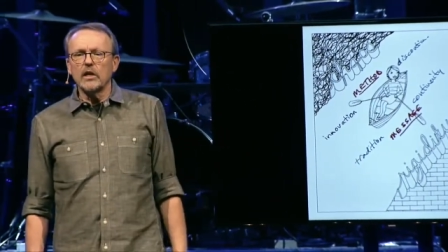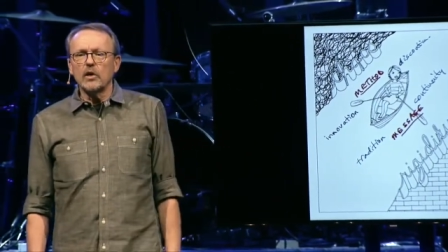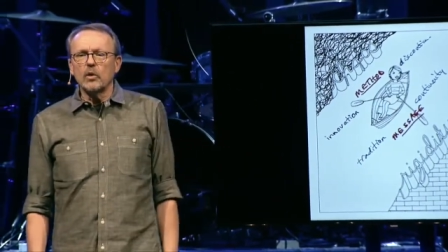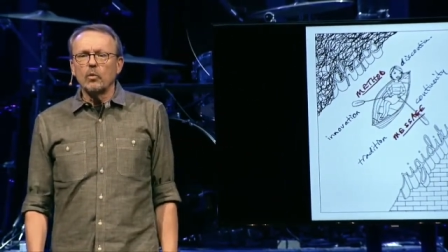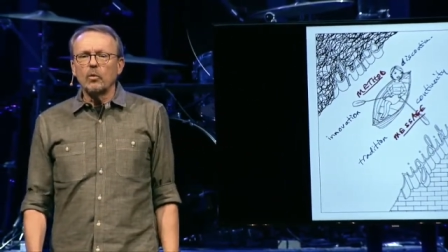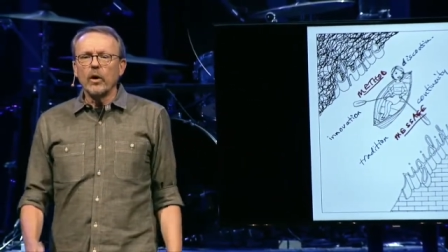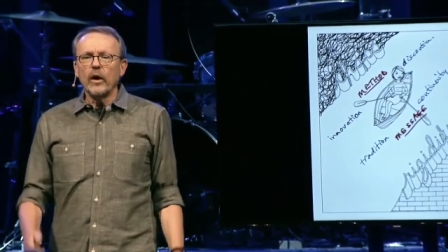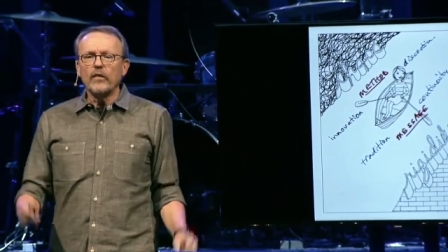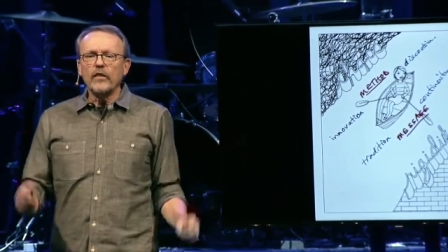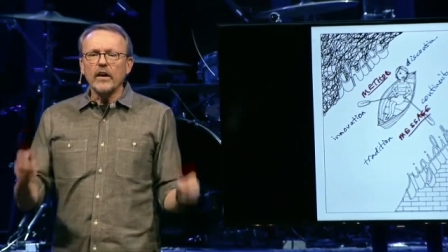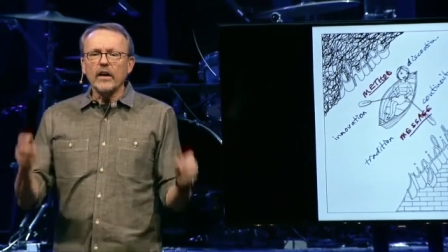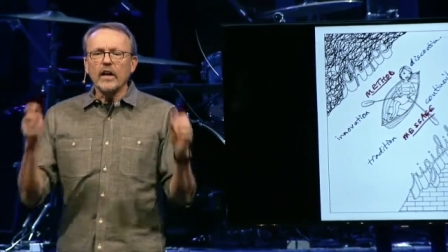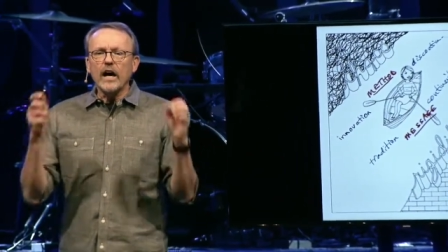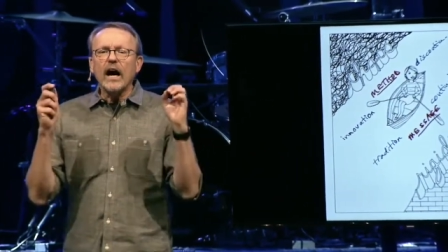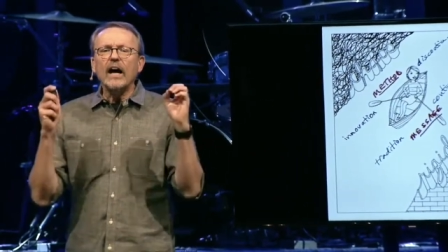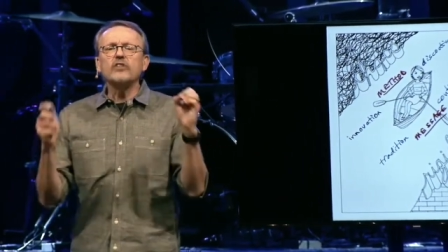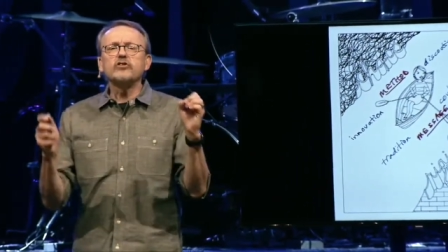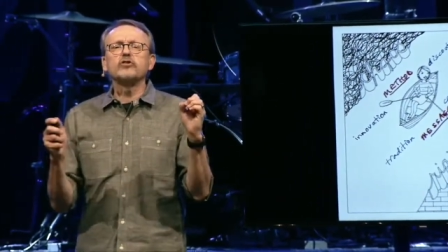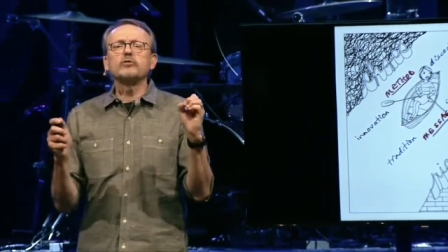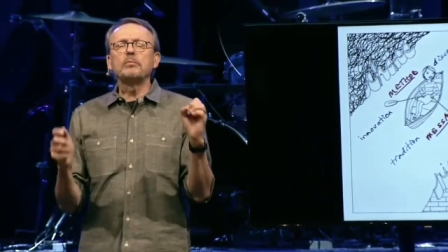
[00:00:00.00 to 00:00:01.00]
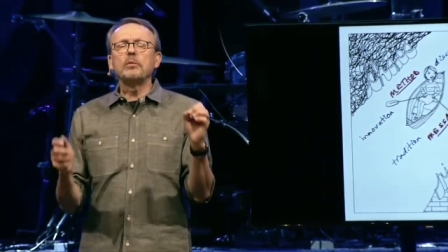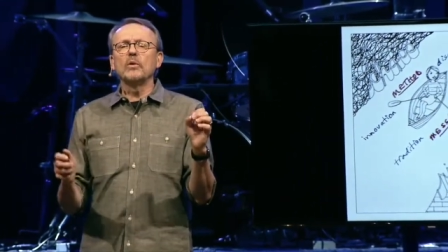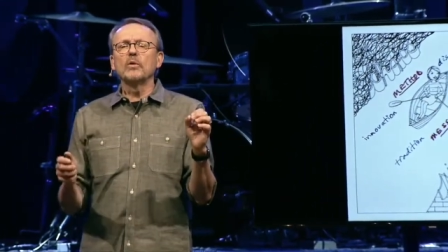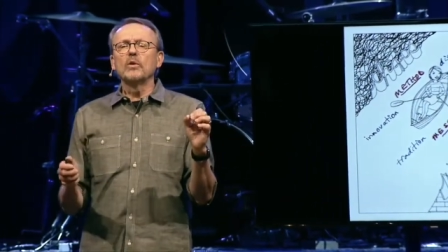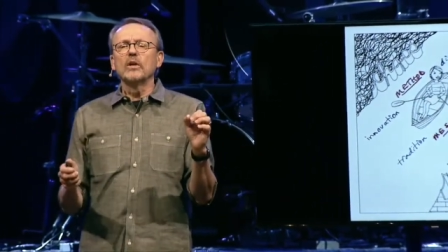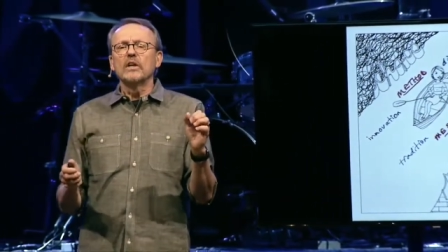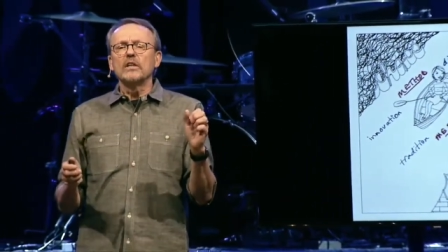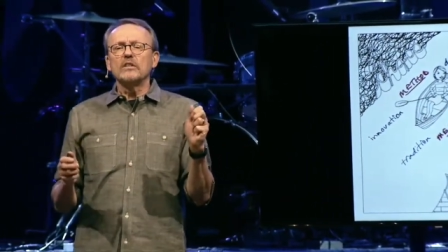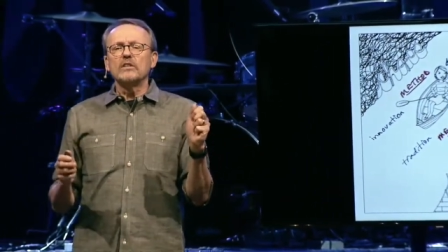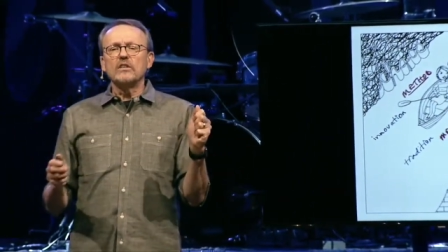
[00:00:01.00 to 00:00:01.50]
The
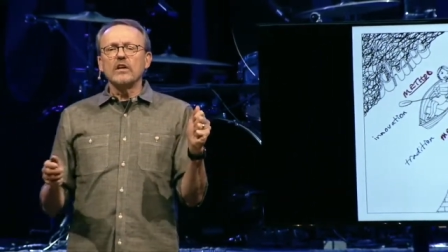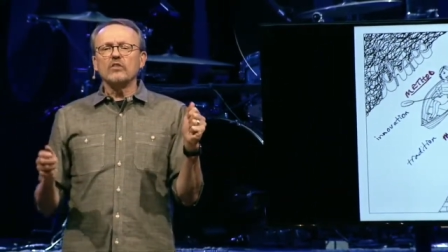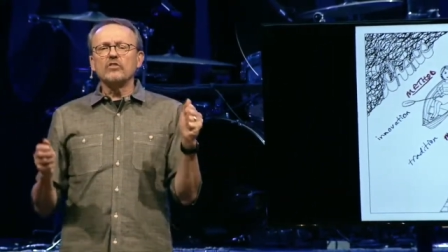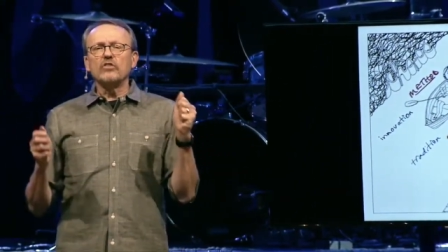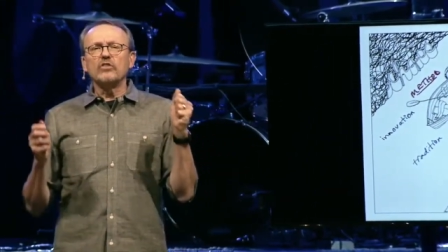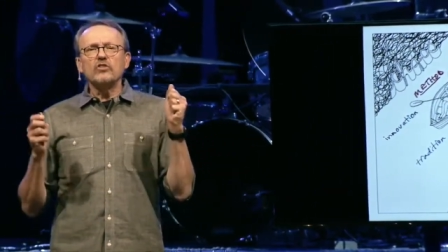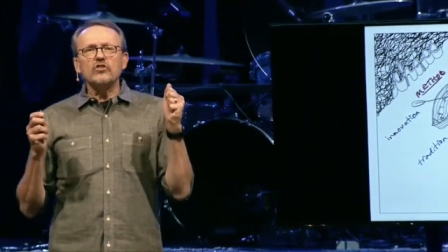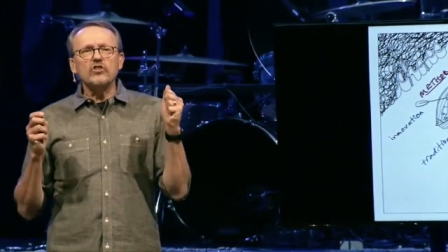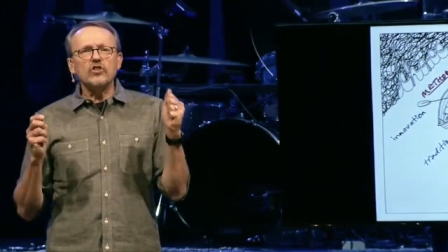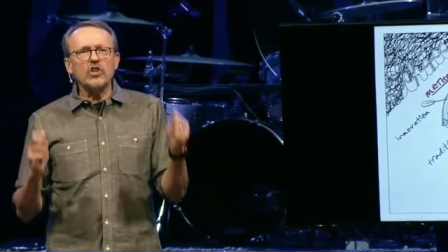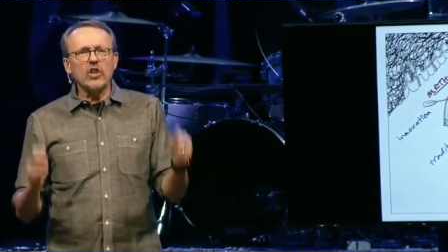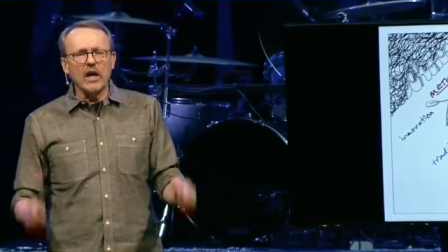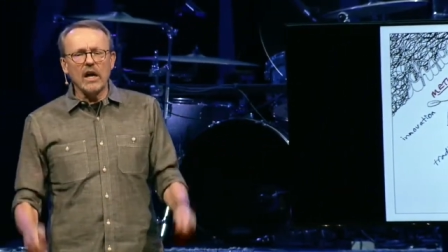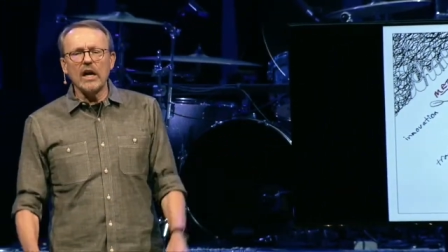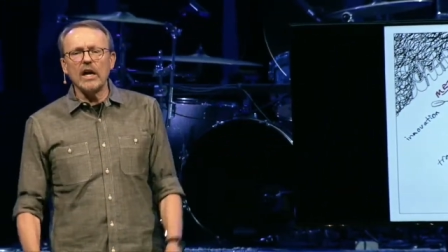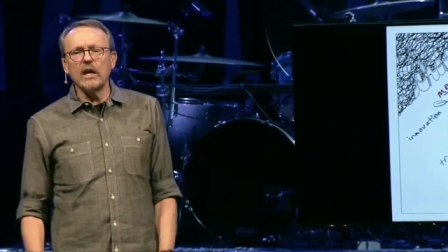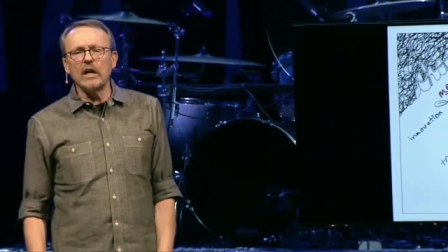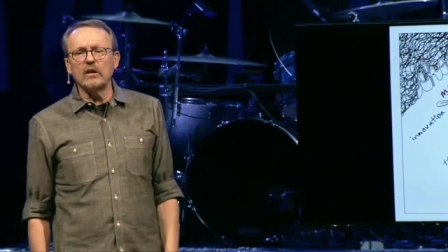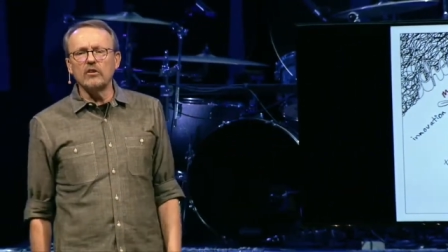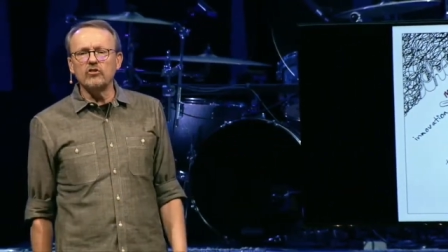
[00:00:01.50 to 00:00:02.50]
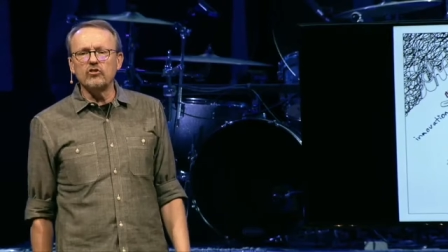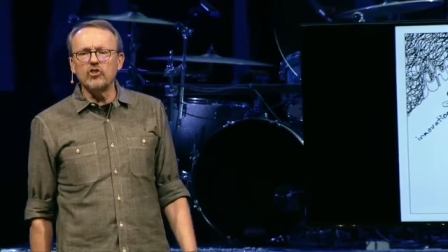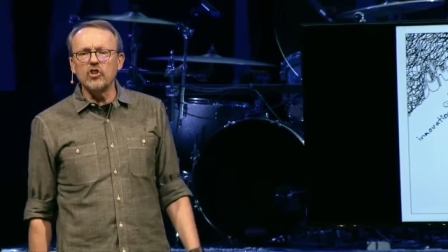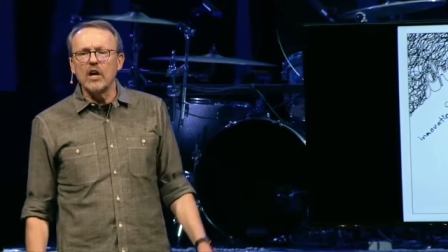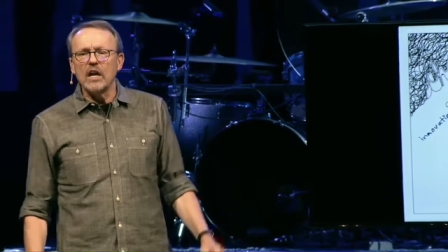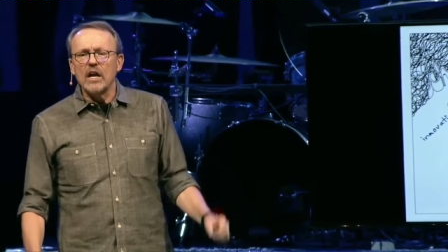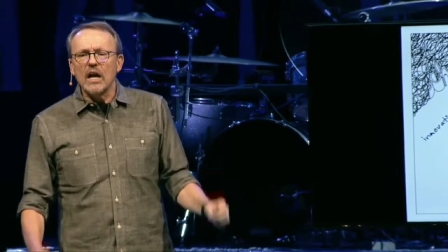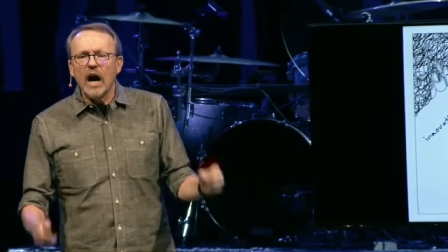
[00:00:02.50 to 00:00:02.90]
gospel doesn't change.